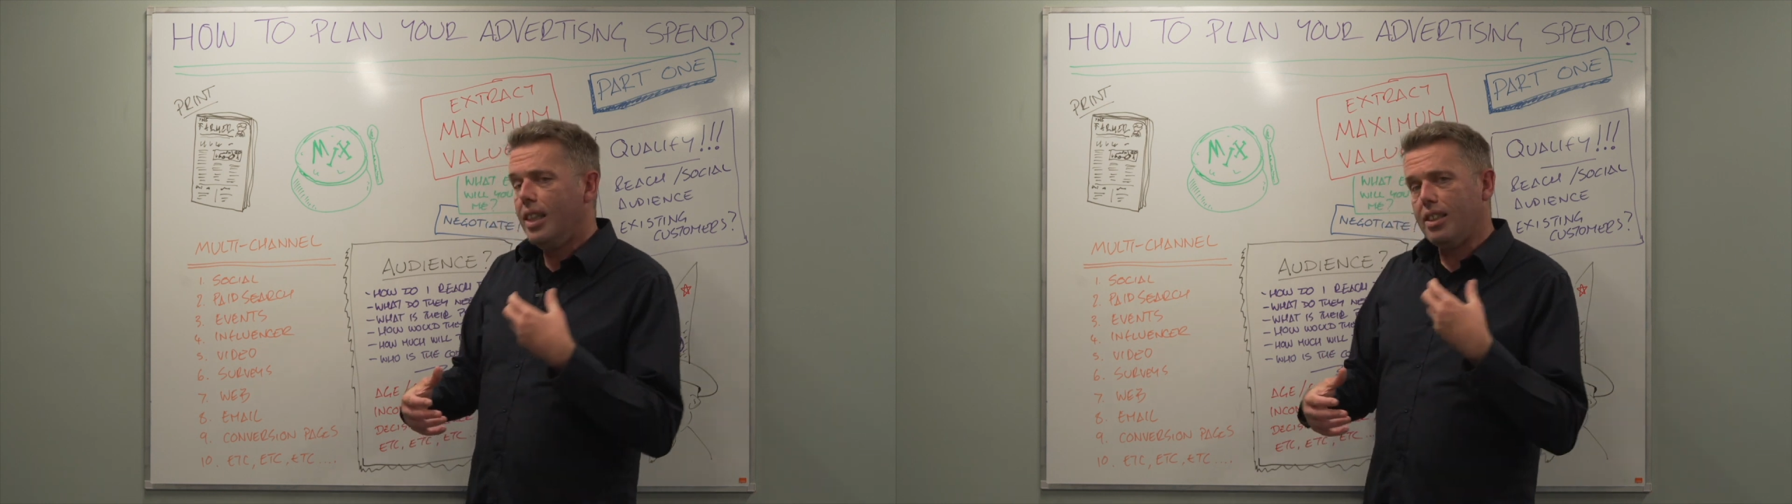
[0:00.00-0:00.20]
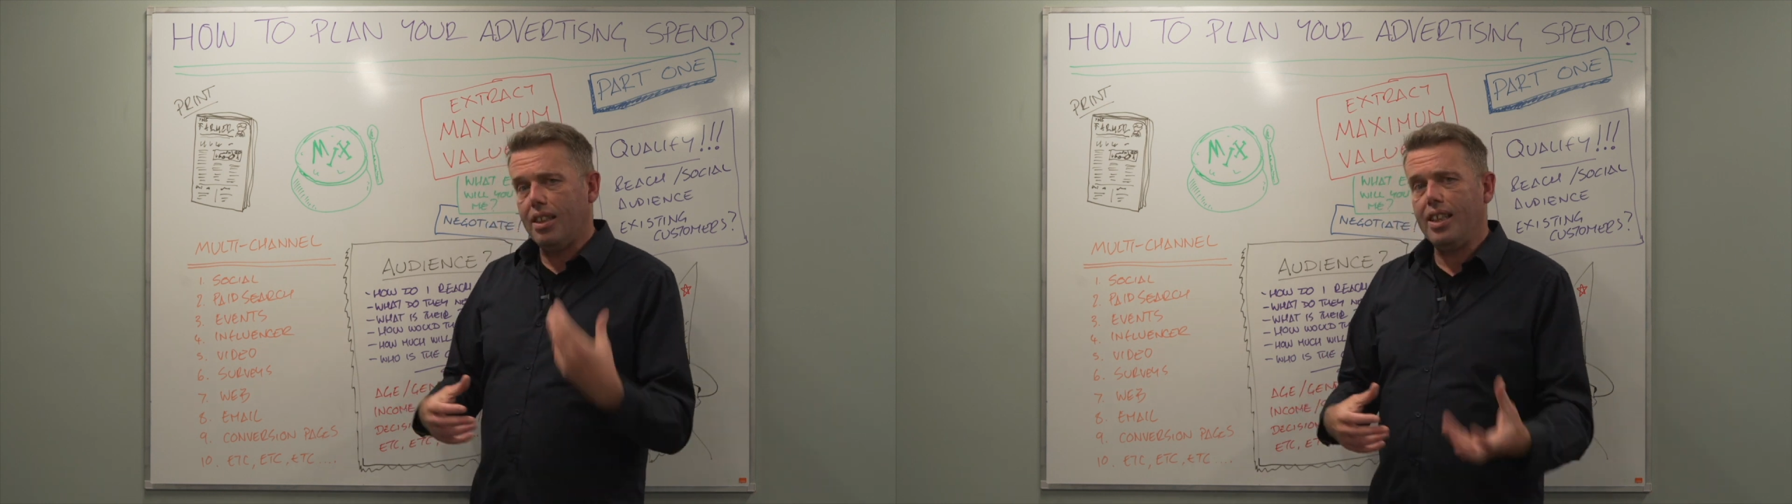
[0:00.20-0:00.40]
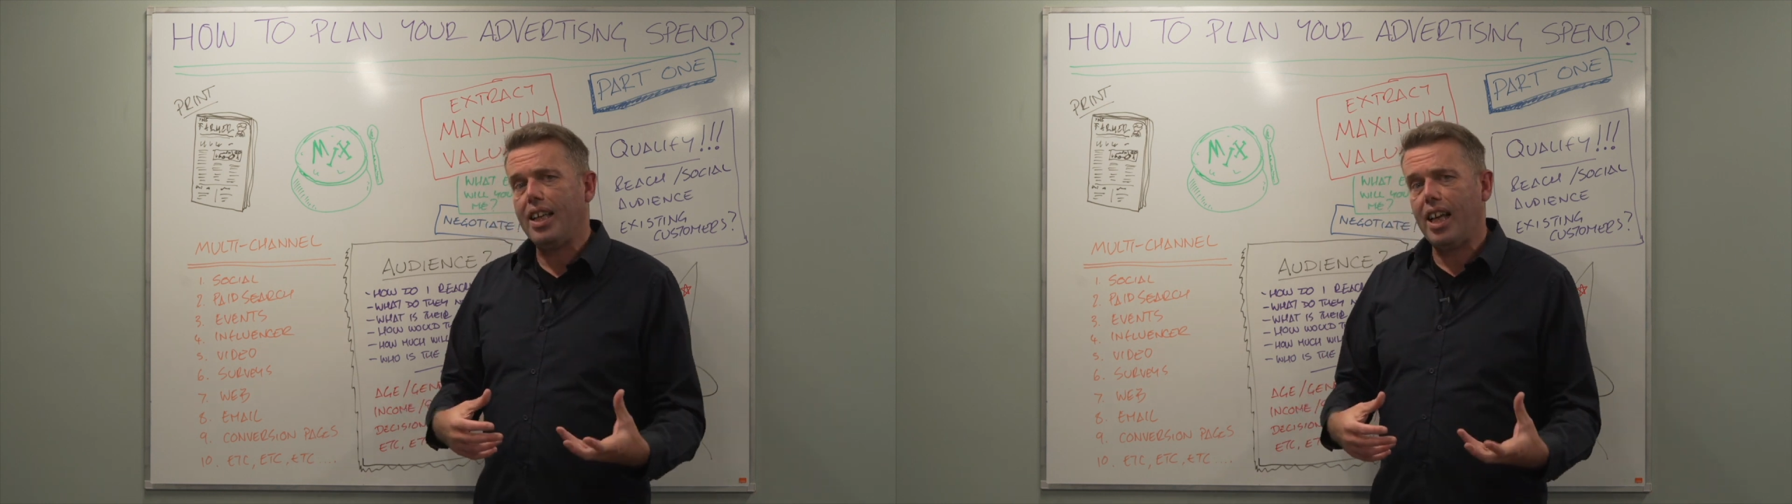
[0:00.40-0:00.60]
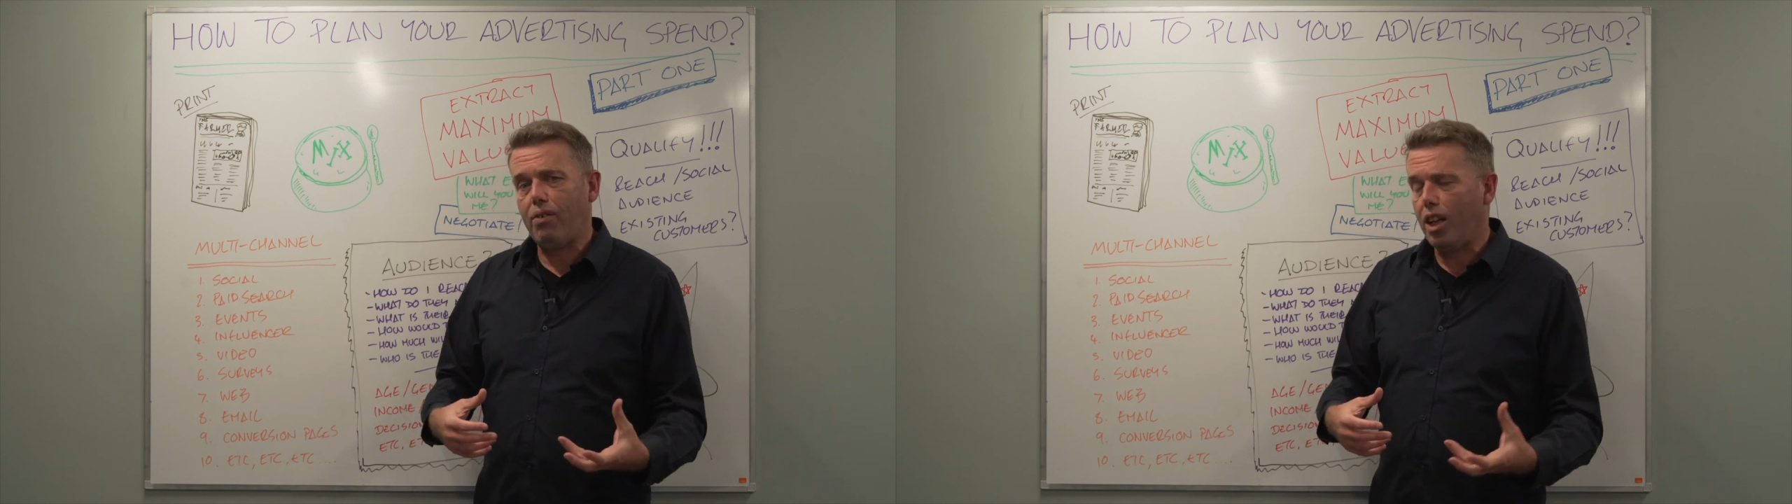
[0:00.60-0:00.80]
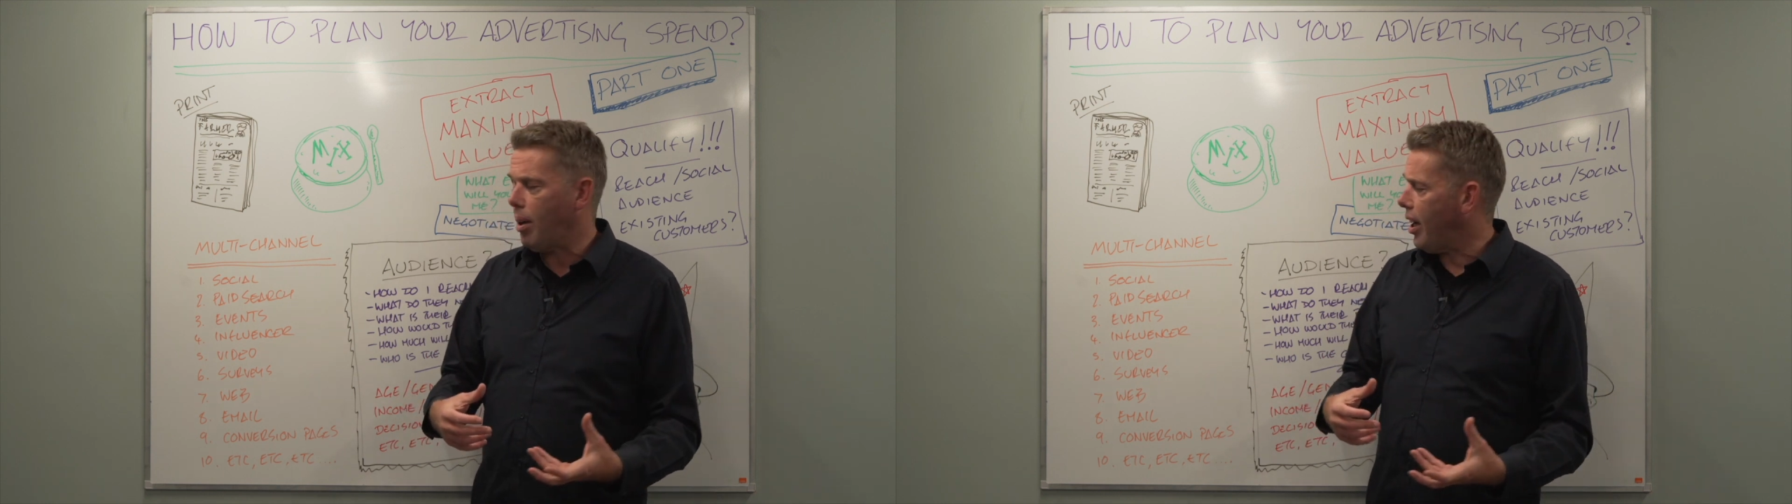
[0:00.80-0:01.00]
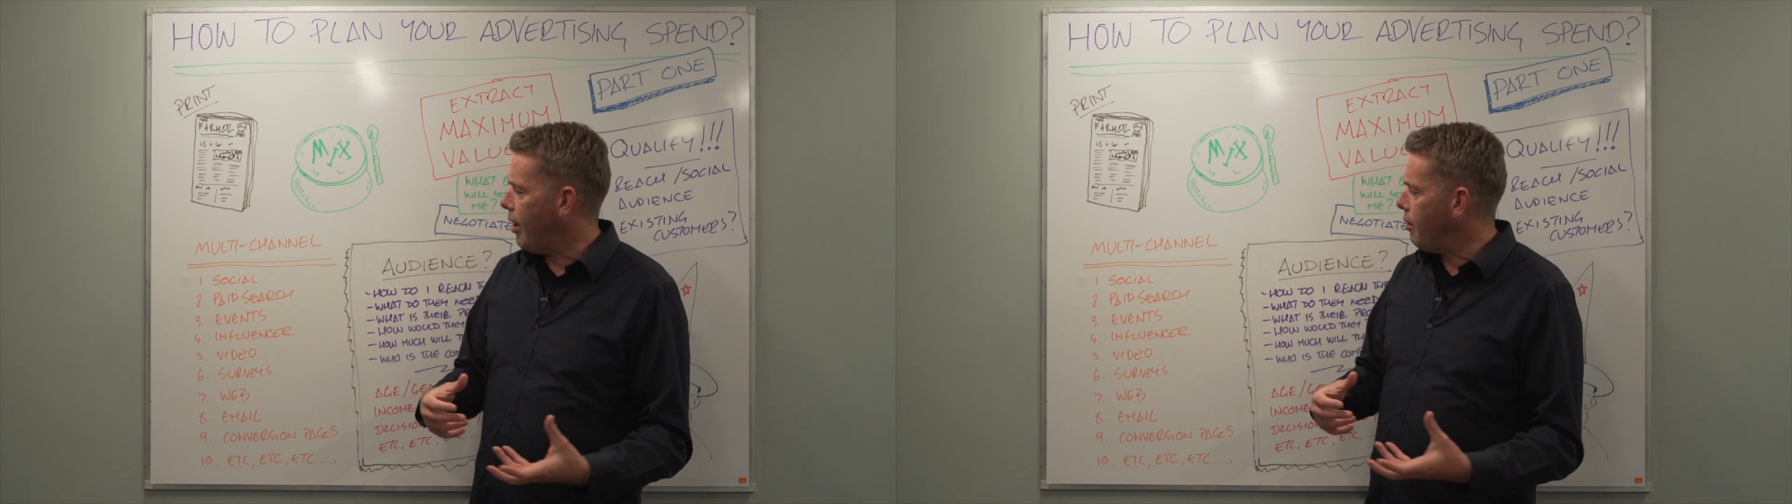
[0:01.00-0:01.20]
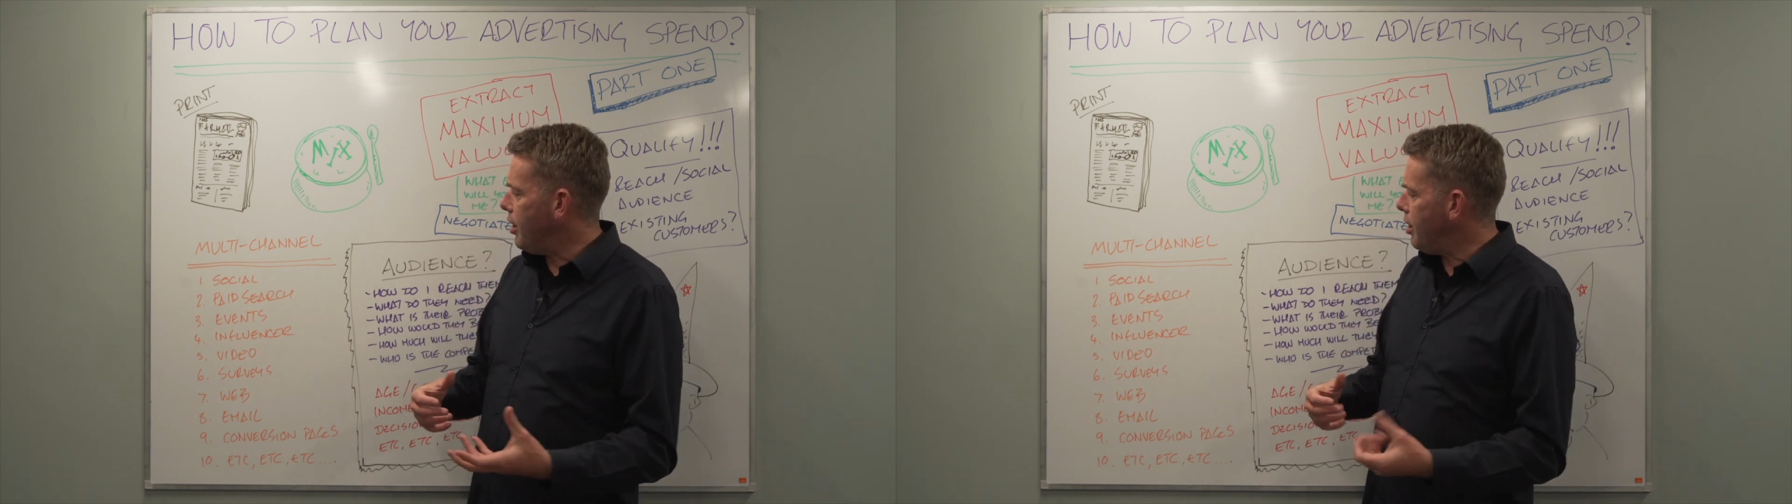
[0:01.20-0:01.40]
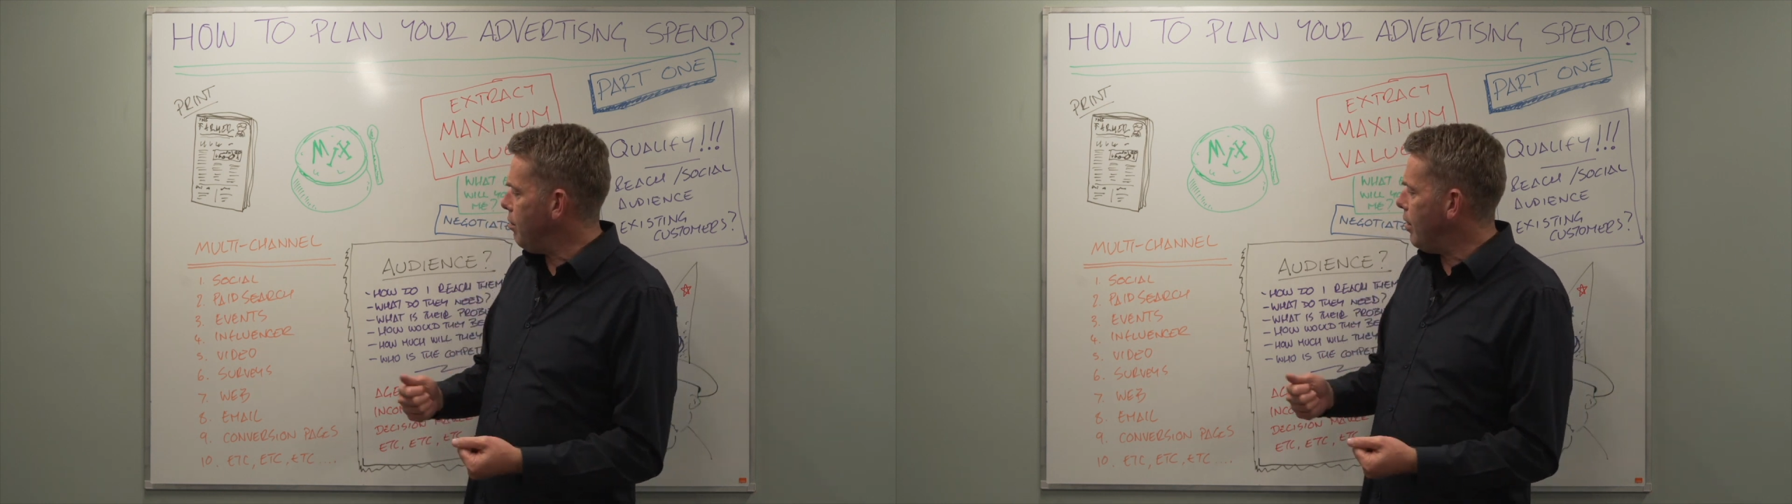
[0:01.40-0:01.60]
So think carefully about how
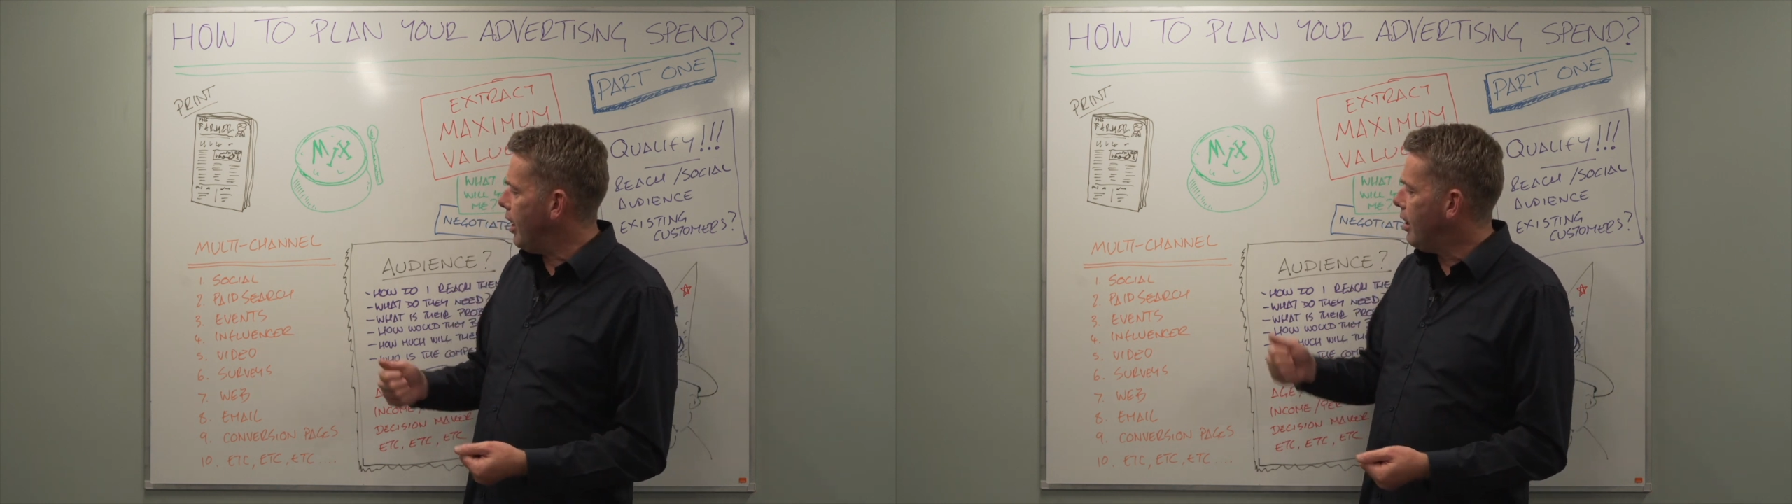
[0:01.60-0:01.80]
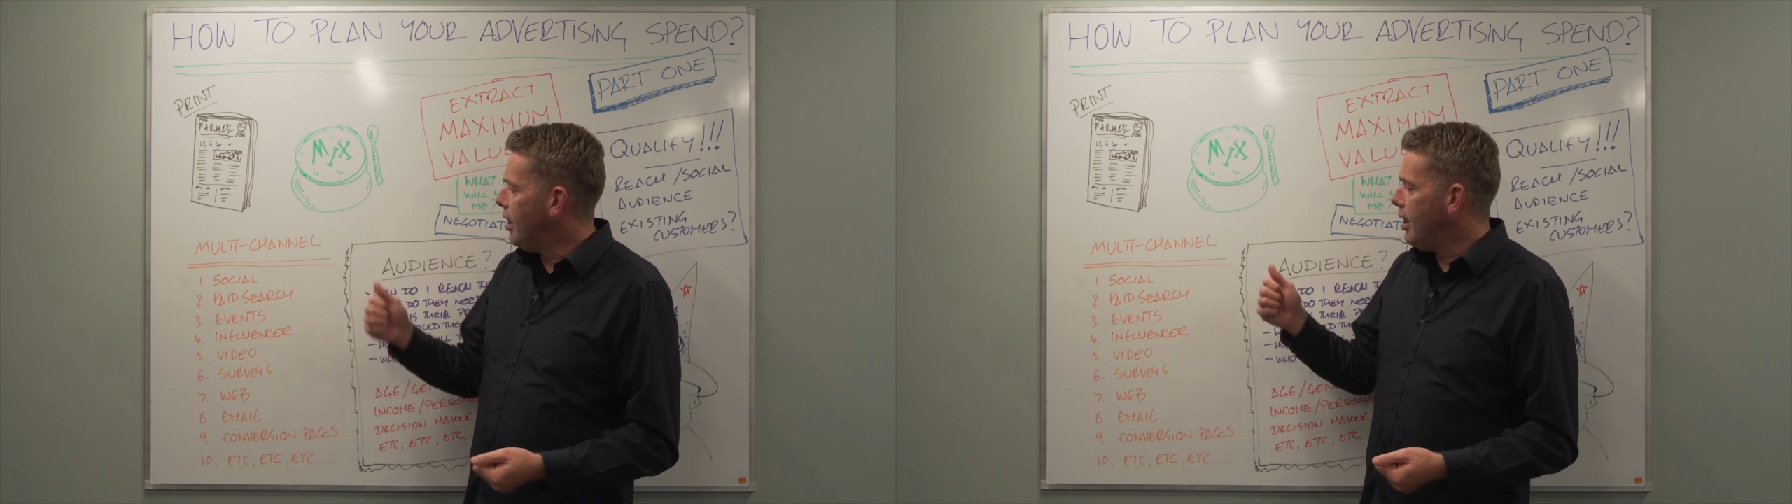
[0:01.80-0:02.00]
you do that.